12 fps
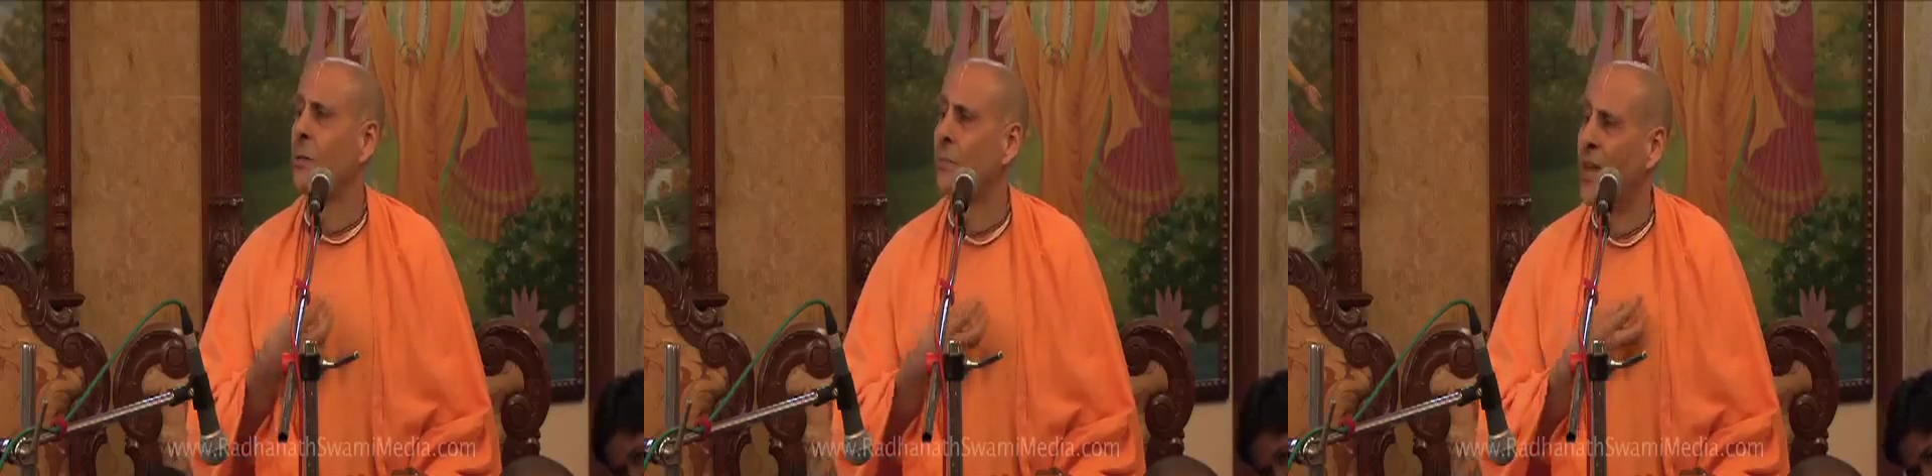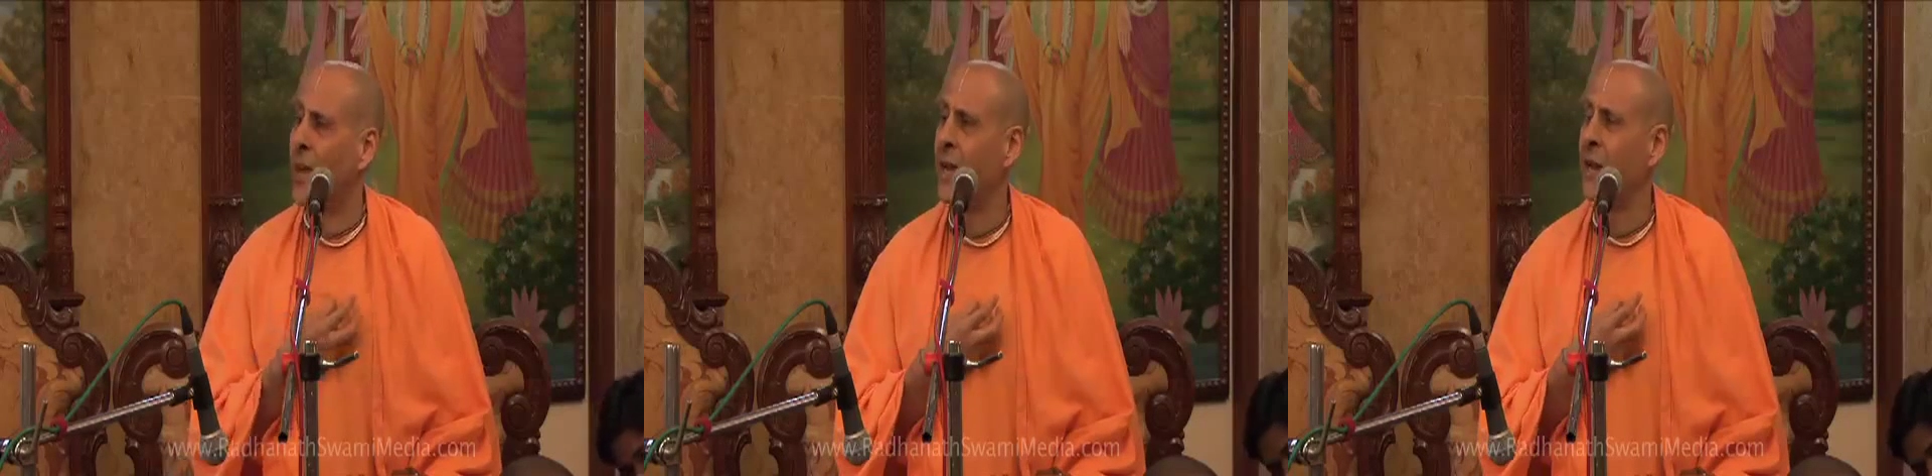
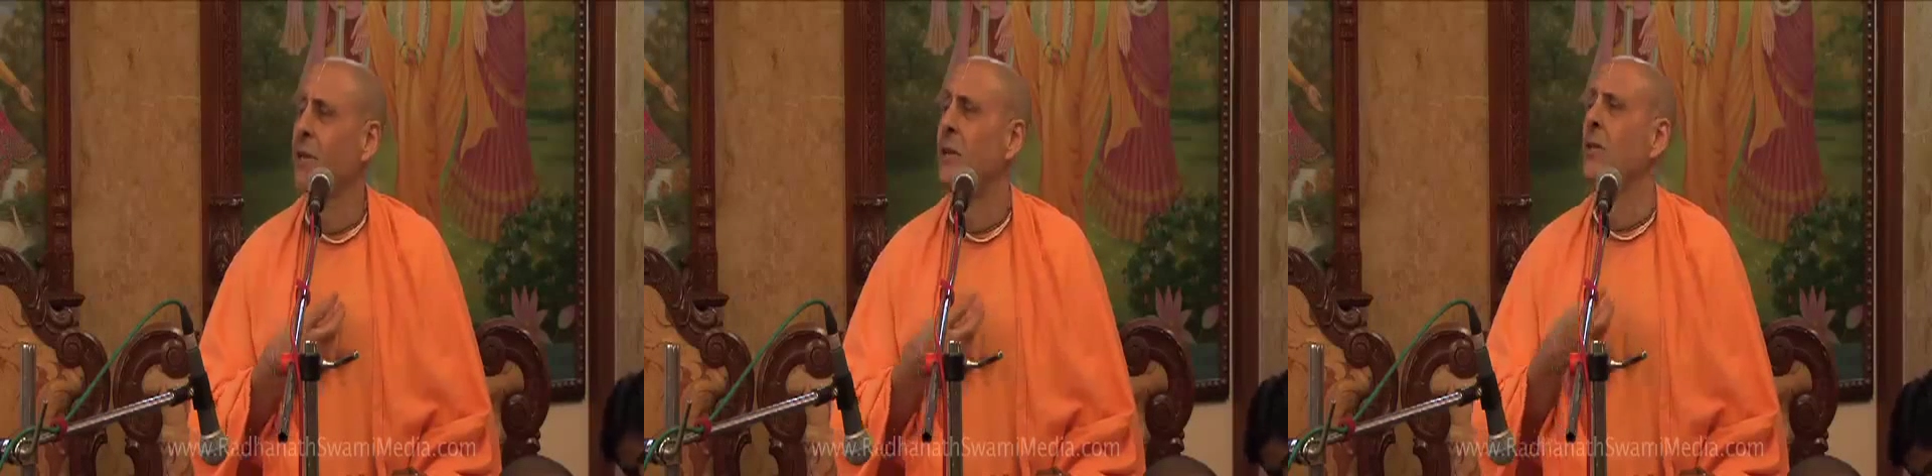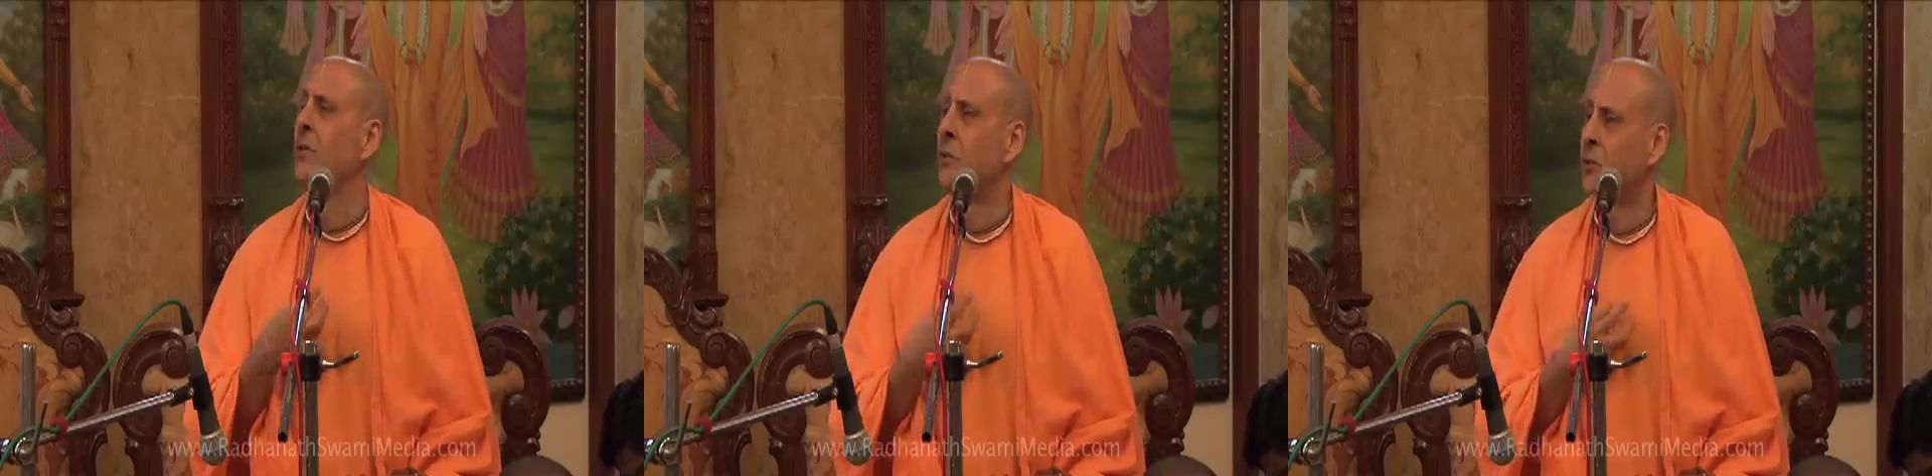pain
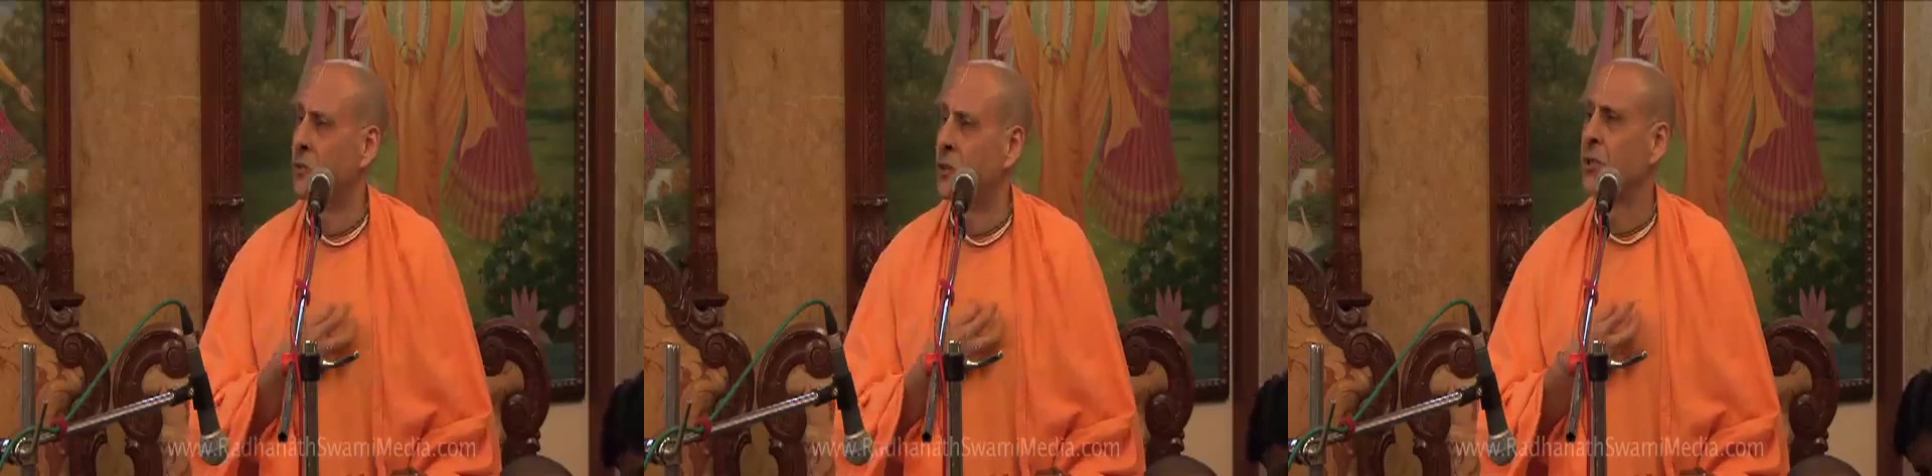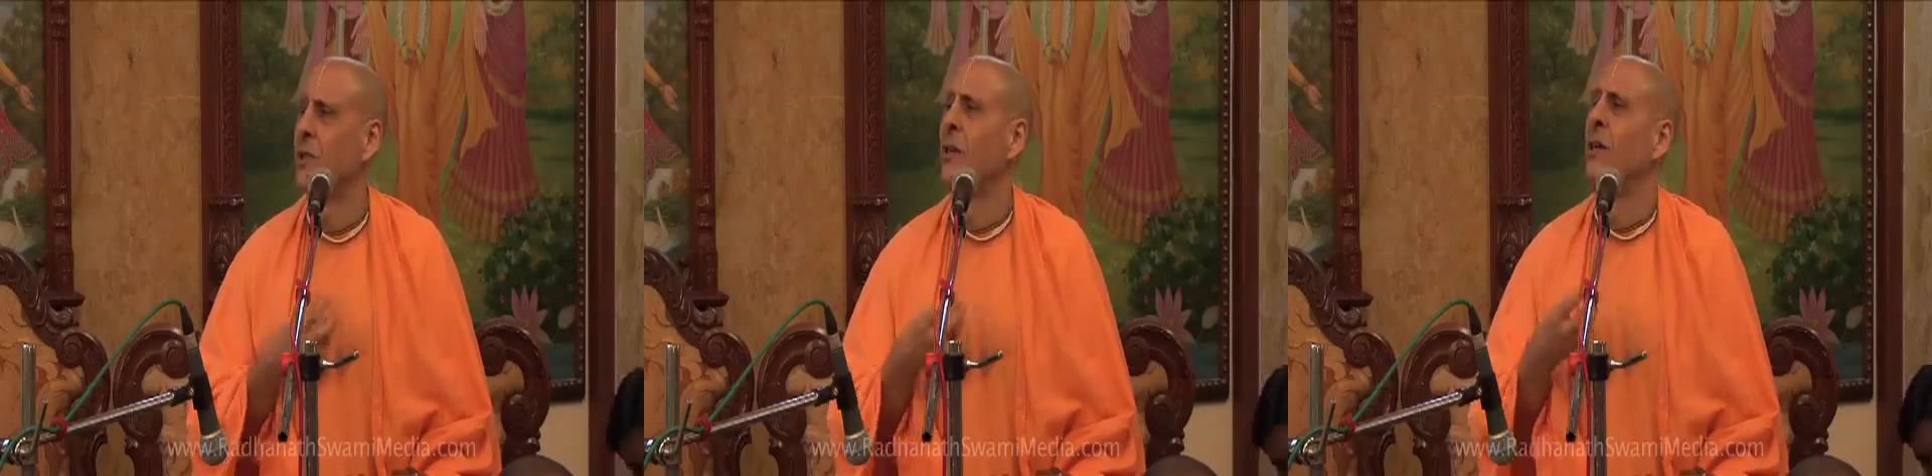to
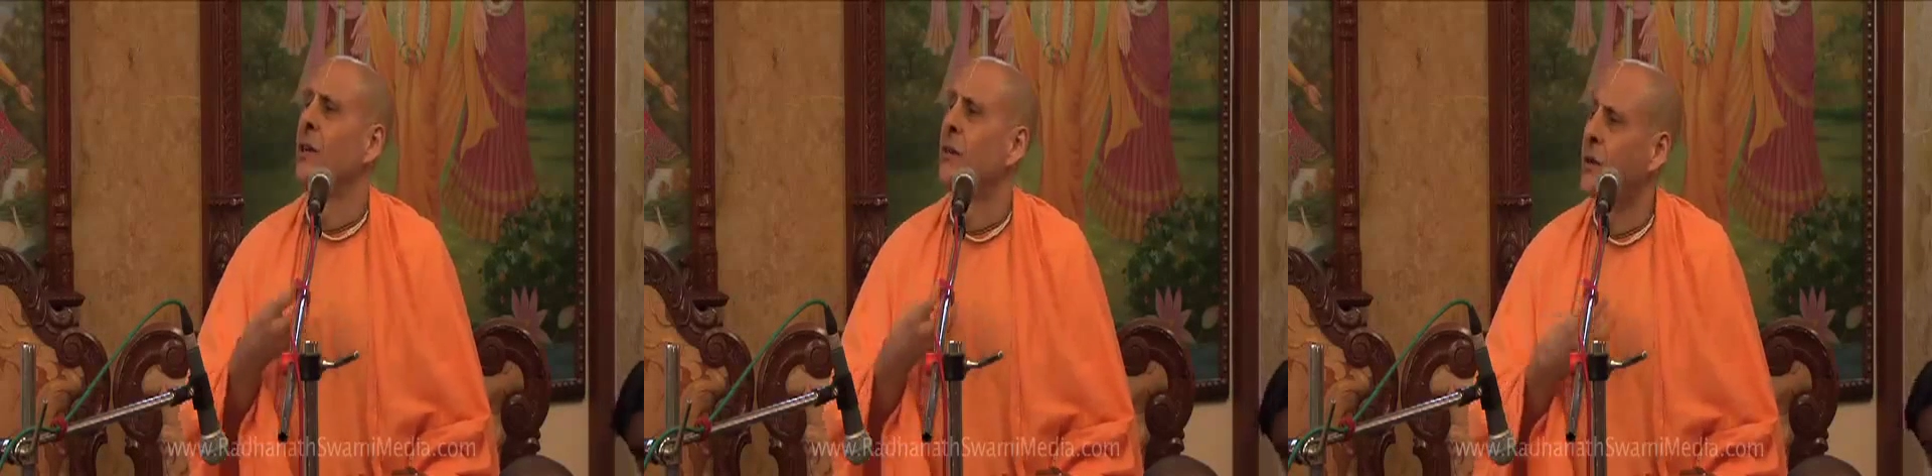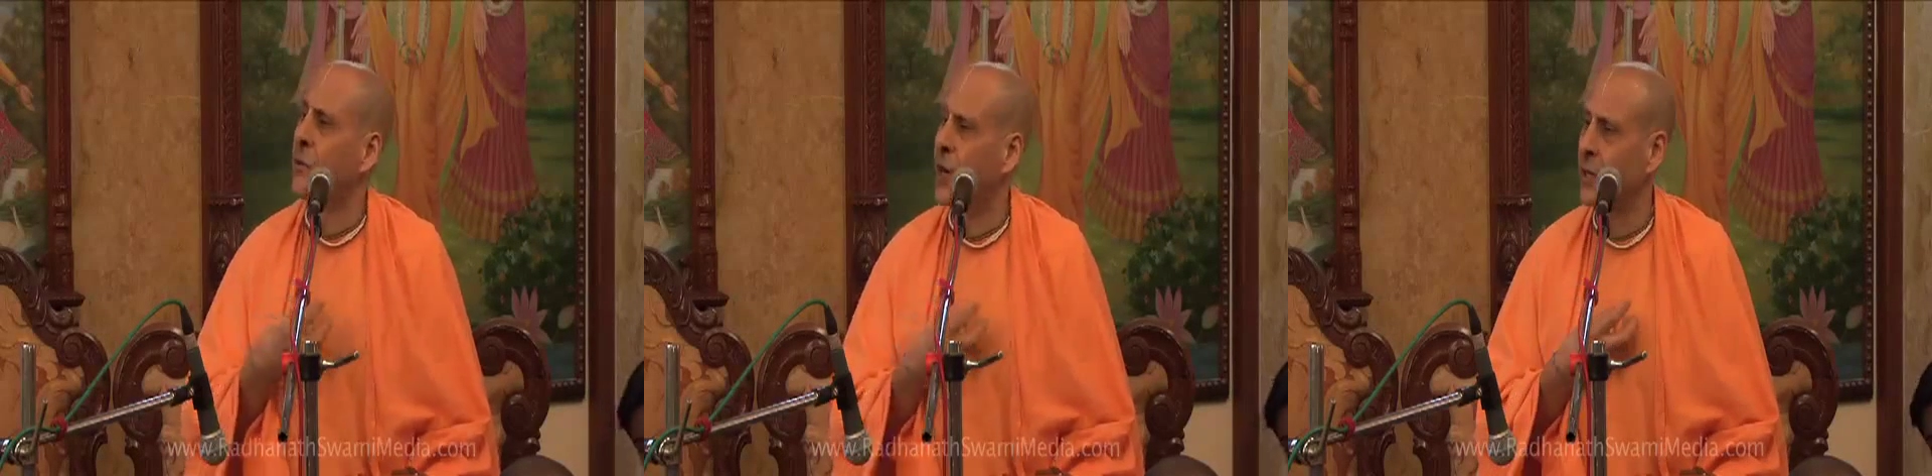Krishna
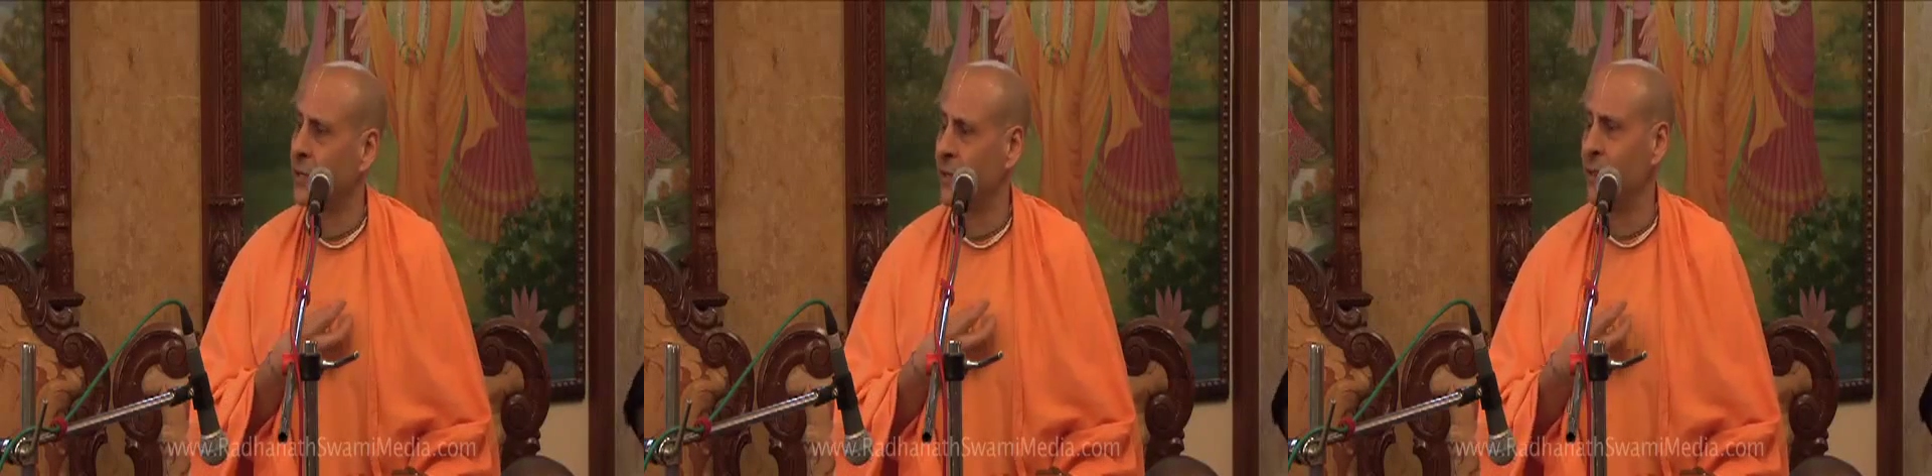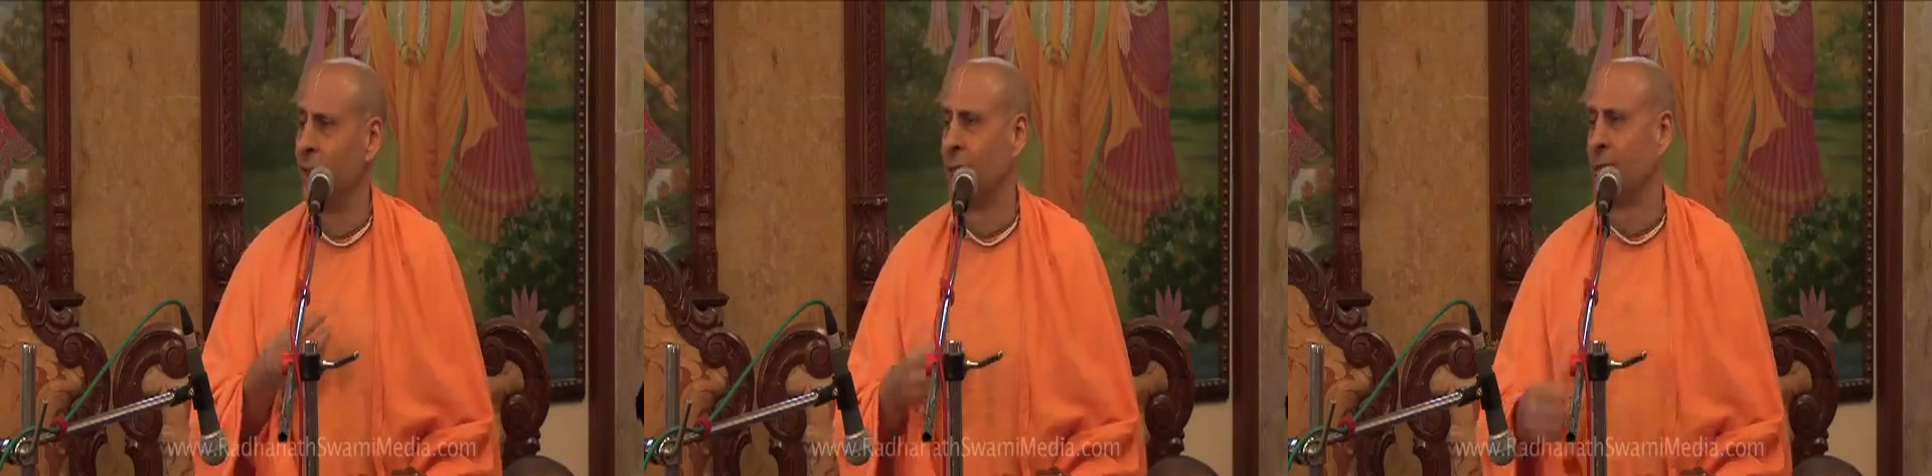
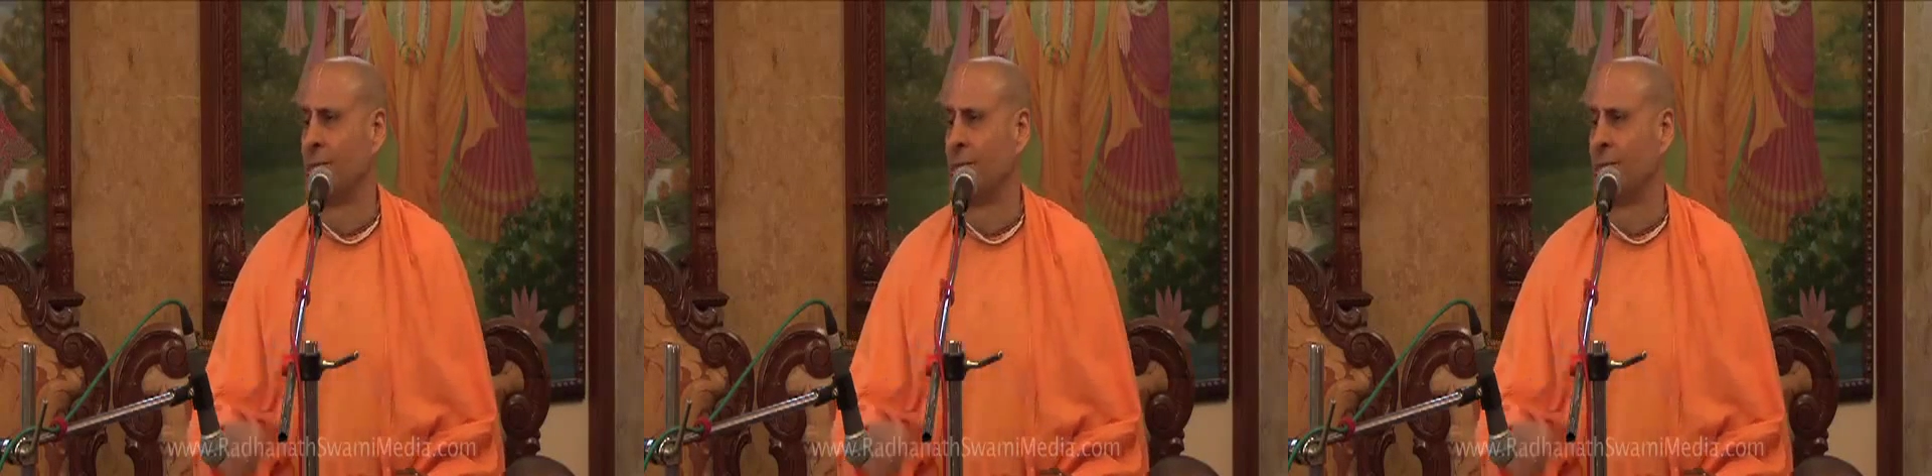directly.